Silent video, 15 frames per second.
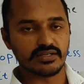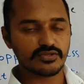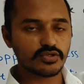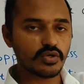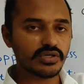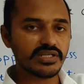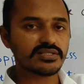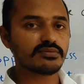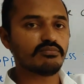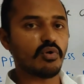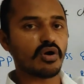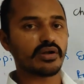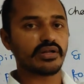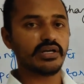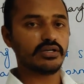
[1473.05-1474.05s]
So it is
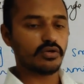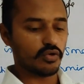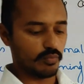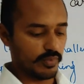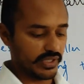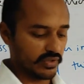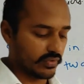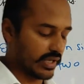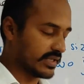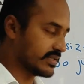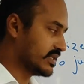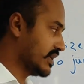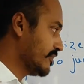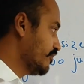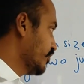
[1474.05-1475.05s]
moderate doping, you can say.